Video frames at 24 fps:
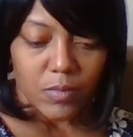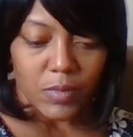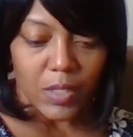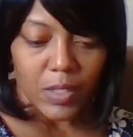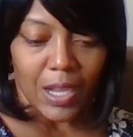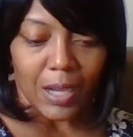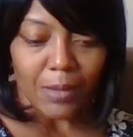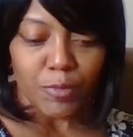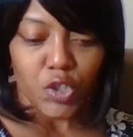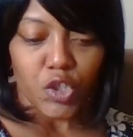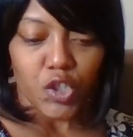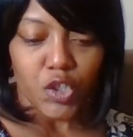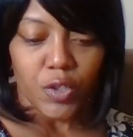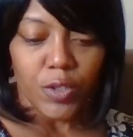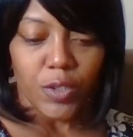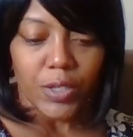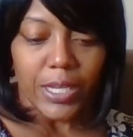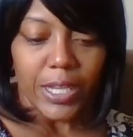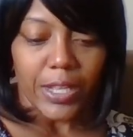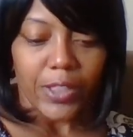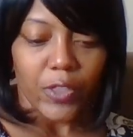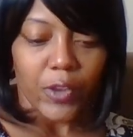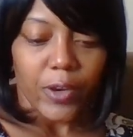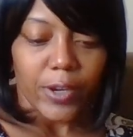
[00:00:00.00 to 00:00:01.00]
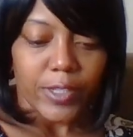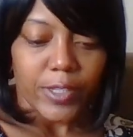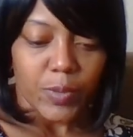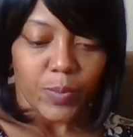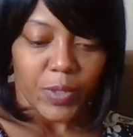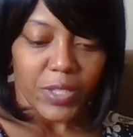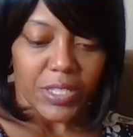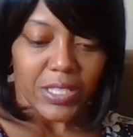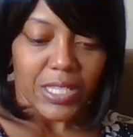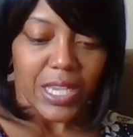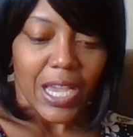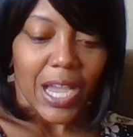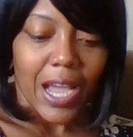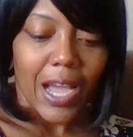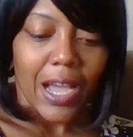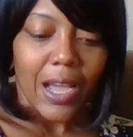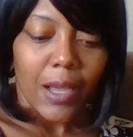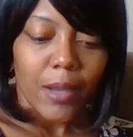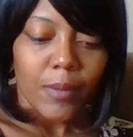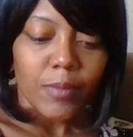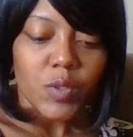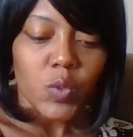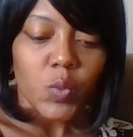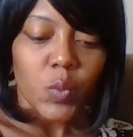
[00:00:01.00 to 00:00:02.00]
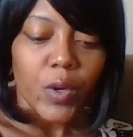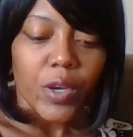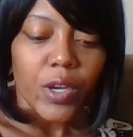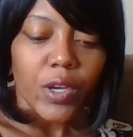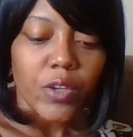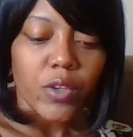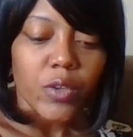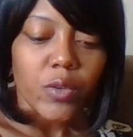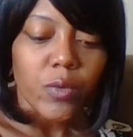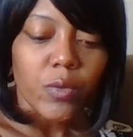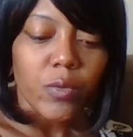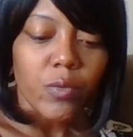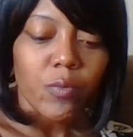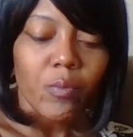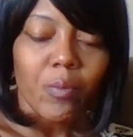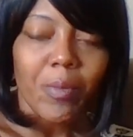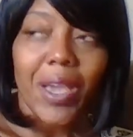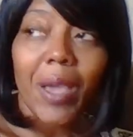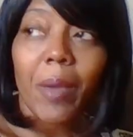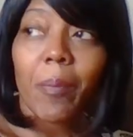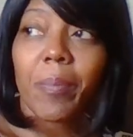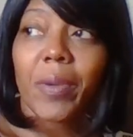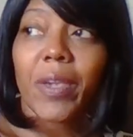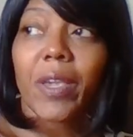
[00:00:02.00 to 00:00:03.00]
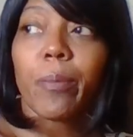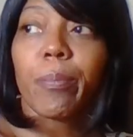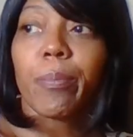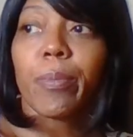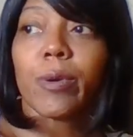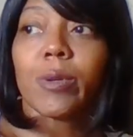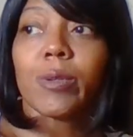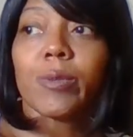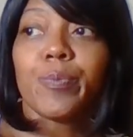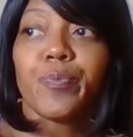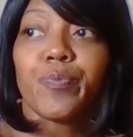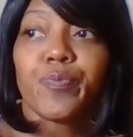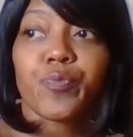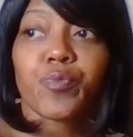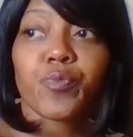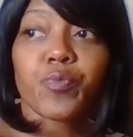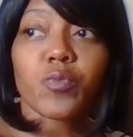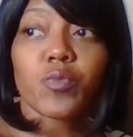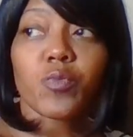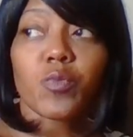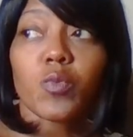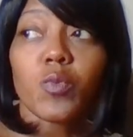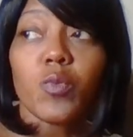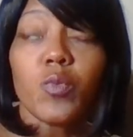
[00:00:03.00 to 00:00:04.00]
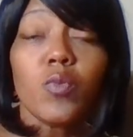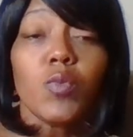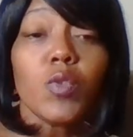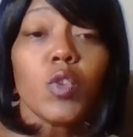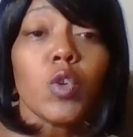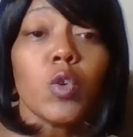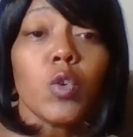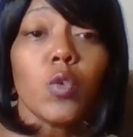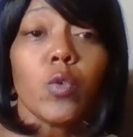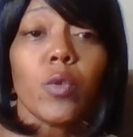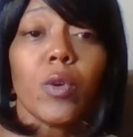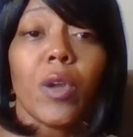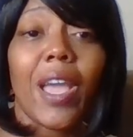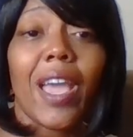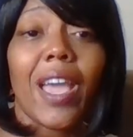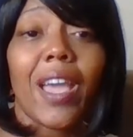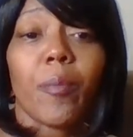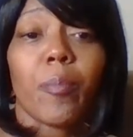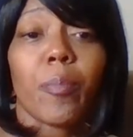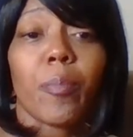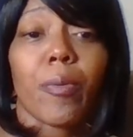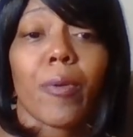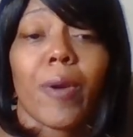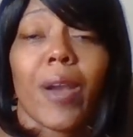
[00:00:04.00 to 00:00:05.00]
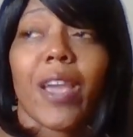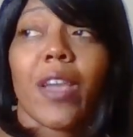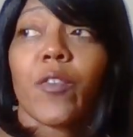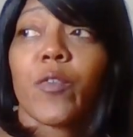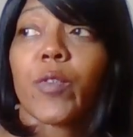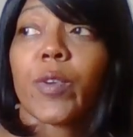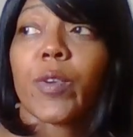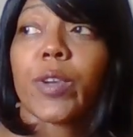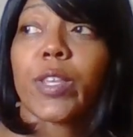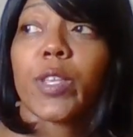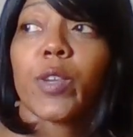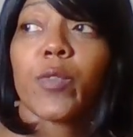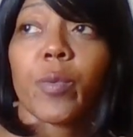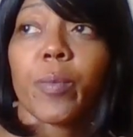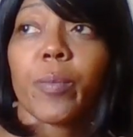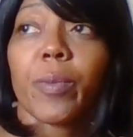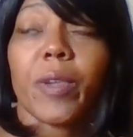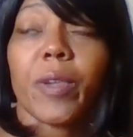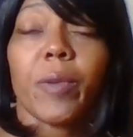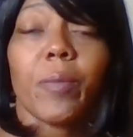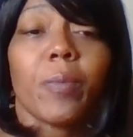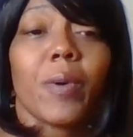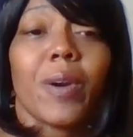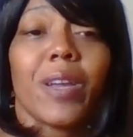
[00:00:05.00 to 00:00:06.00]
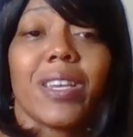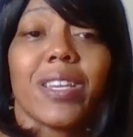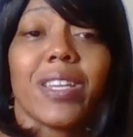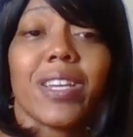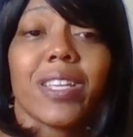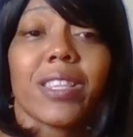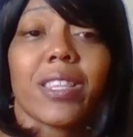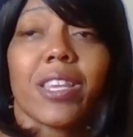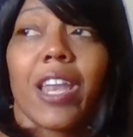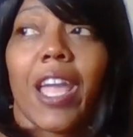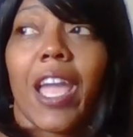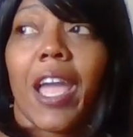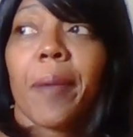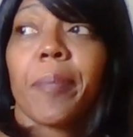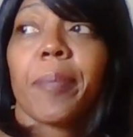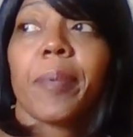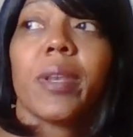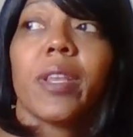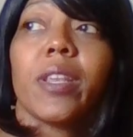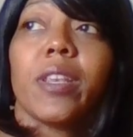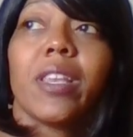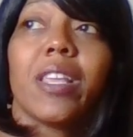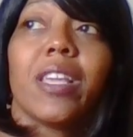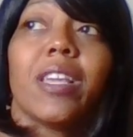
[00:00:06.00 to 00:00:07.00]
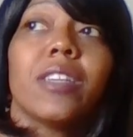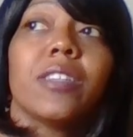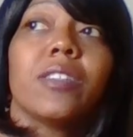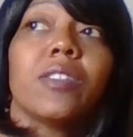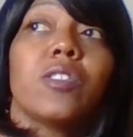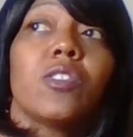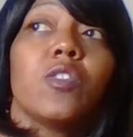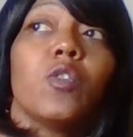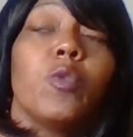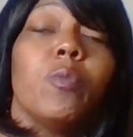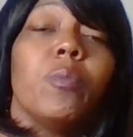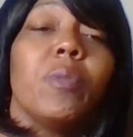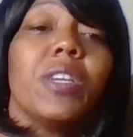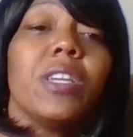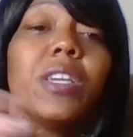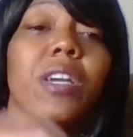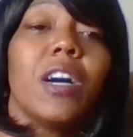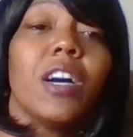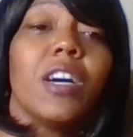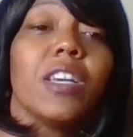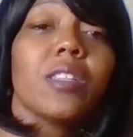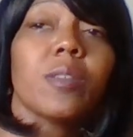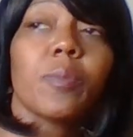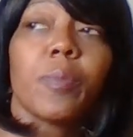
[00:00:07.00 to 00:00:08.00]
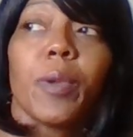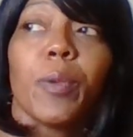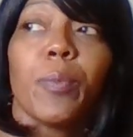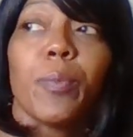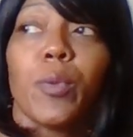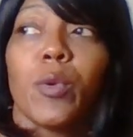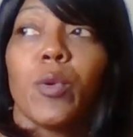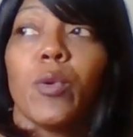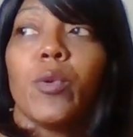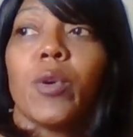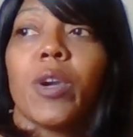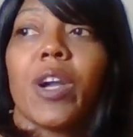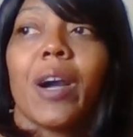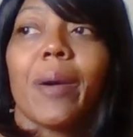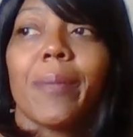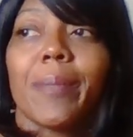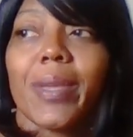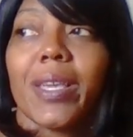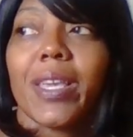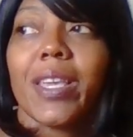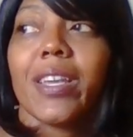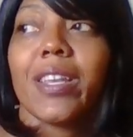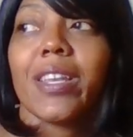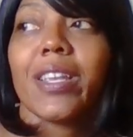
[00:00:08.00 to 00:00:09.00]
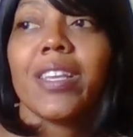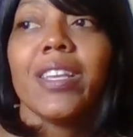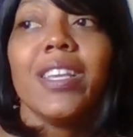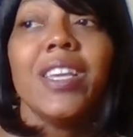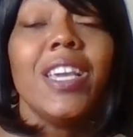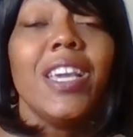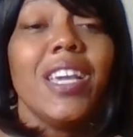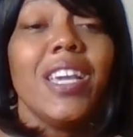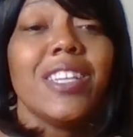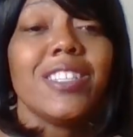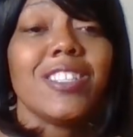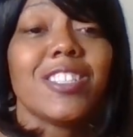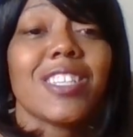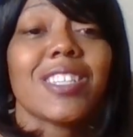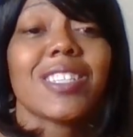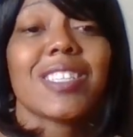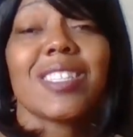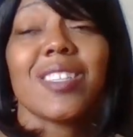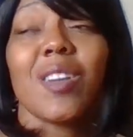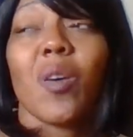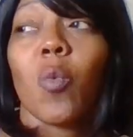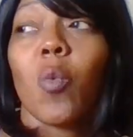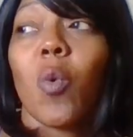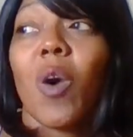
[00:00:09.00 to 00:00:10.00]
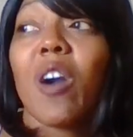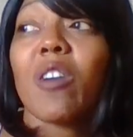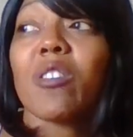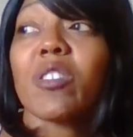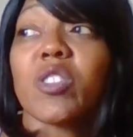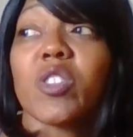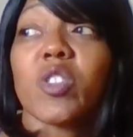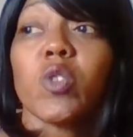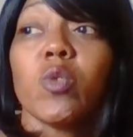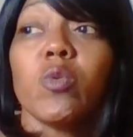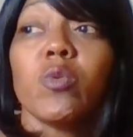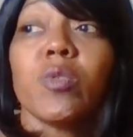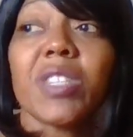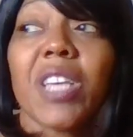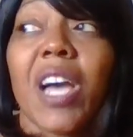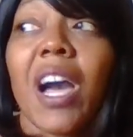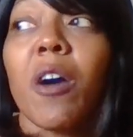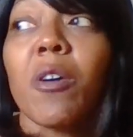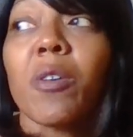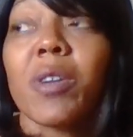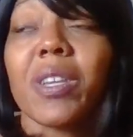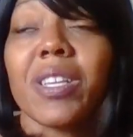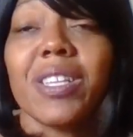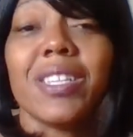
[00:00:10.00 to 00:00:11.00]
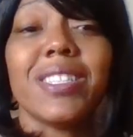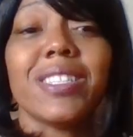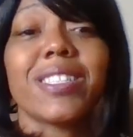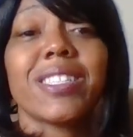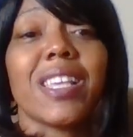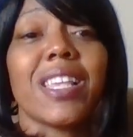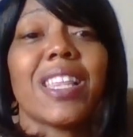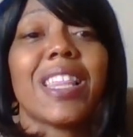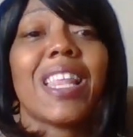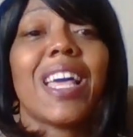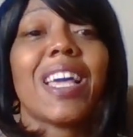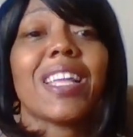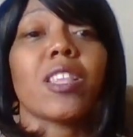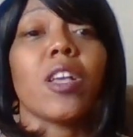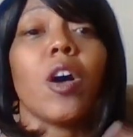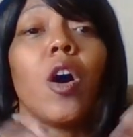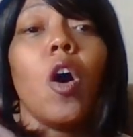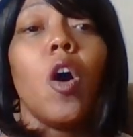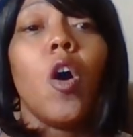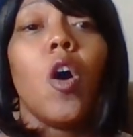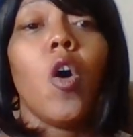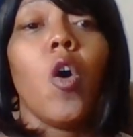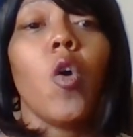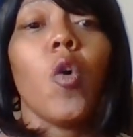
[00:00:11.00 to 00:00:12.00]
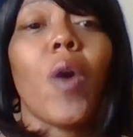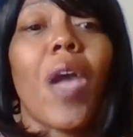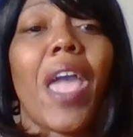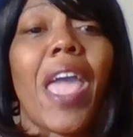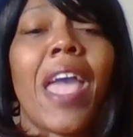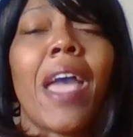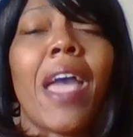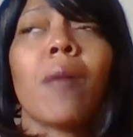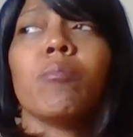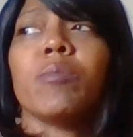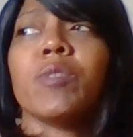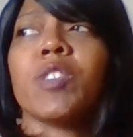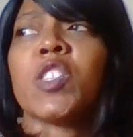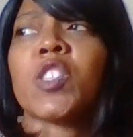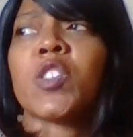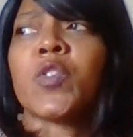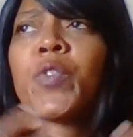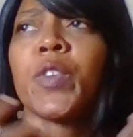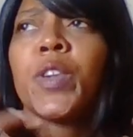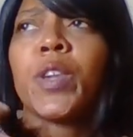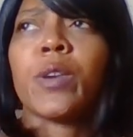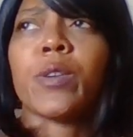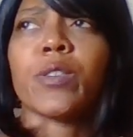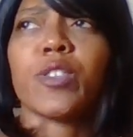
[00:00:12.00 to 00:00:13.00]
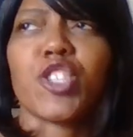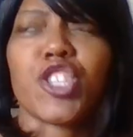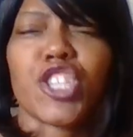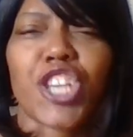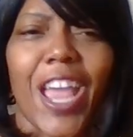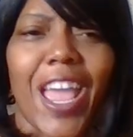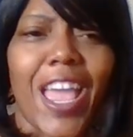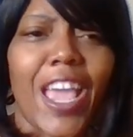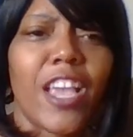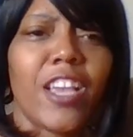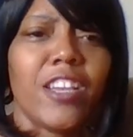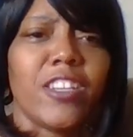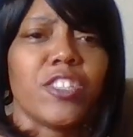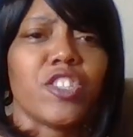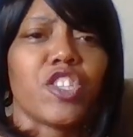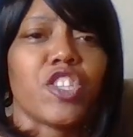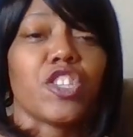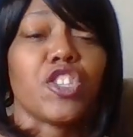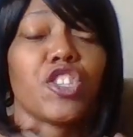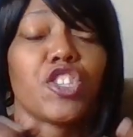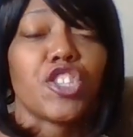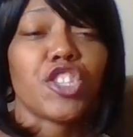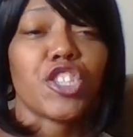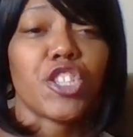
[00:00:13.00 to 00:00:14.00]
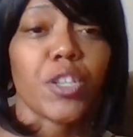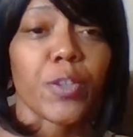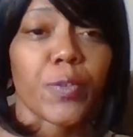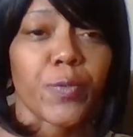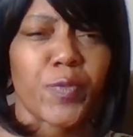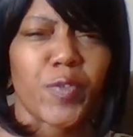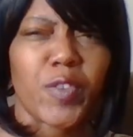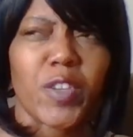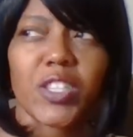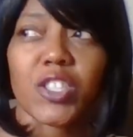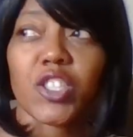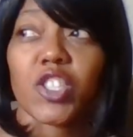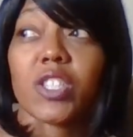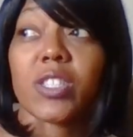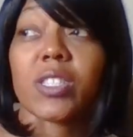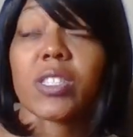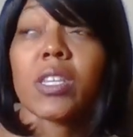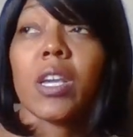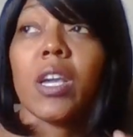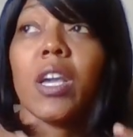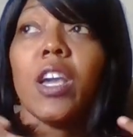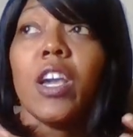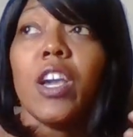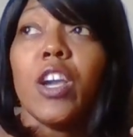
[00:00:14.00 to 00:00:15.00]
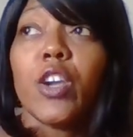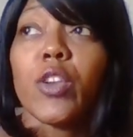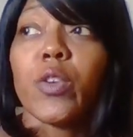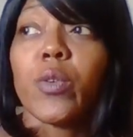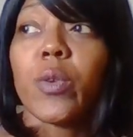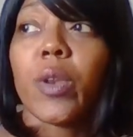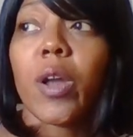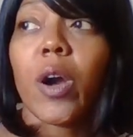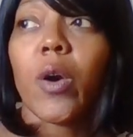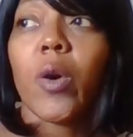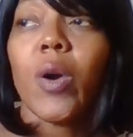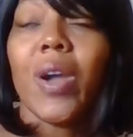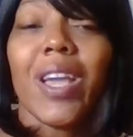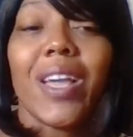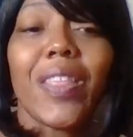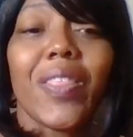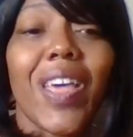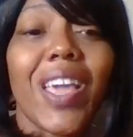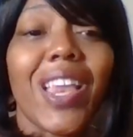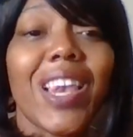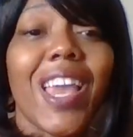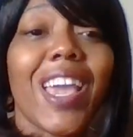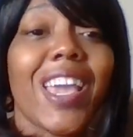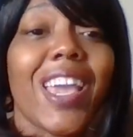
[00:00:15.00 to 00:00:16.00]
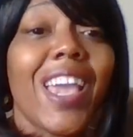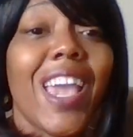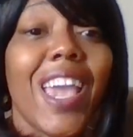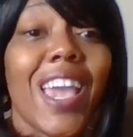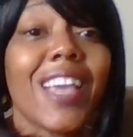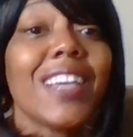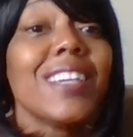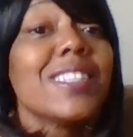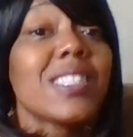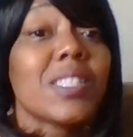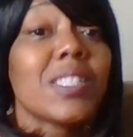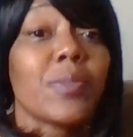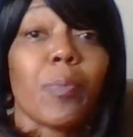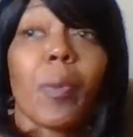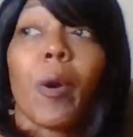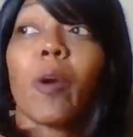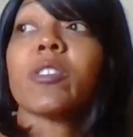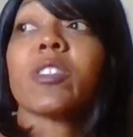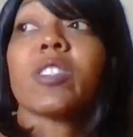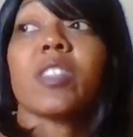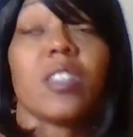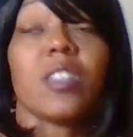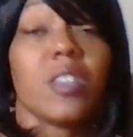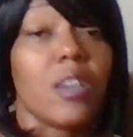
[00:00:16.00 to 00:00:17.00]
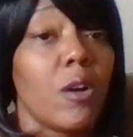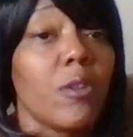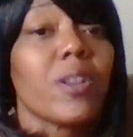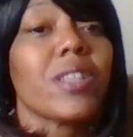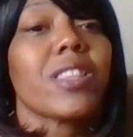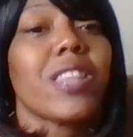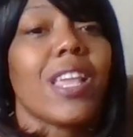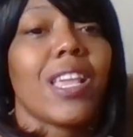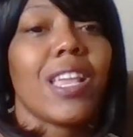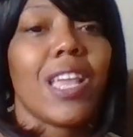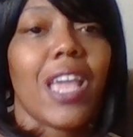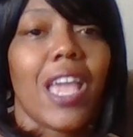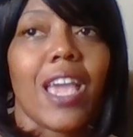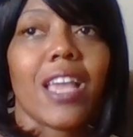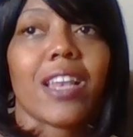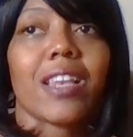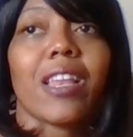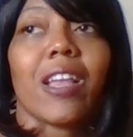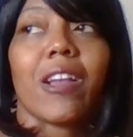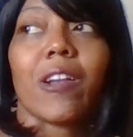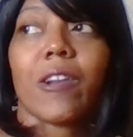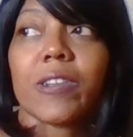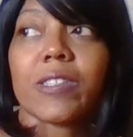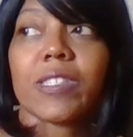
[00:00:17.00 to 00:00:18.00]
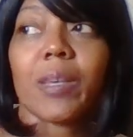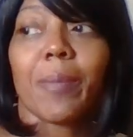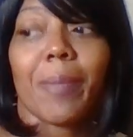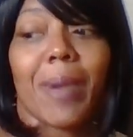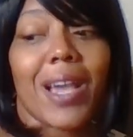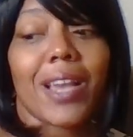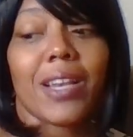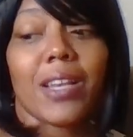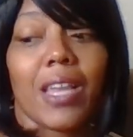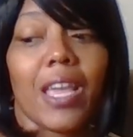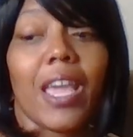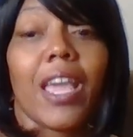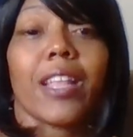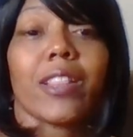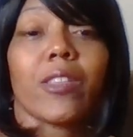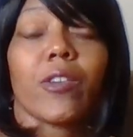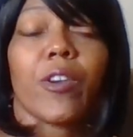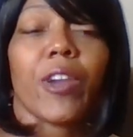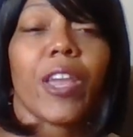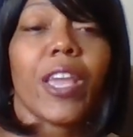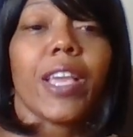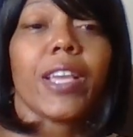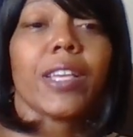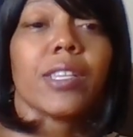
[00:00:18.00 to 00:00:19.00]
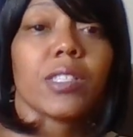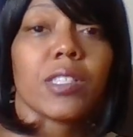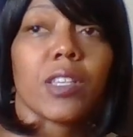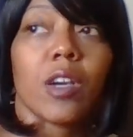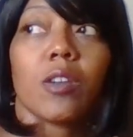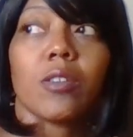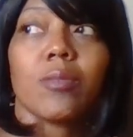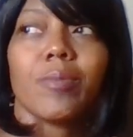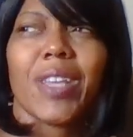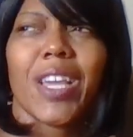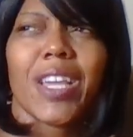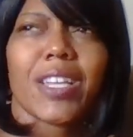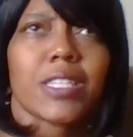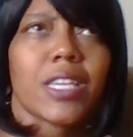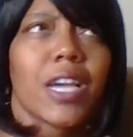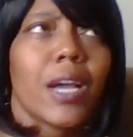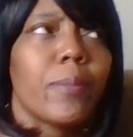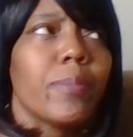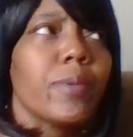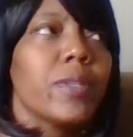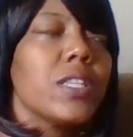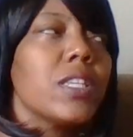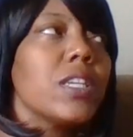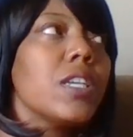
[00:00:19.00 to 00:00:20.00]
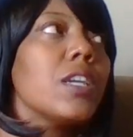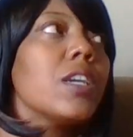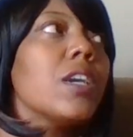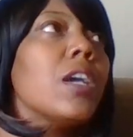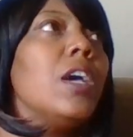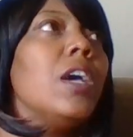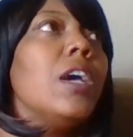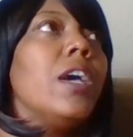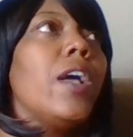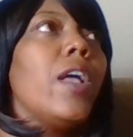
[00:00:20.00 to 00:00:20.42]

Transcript: I'm sure that there's been times where you've met people who had prayed for different people and nothing happened, and then you meet other people who come in and just them walking through talking, it seemed like the whole atmosphere change and shift, and just, you know, they lay hands, the person know that they had somebody had their hands on them, that type of thing.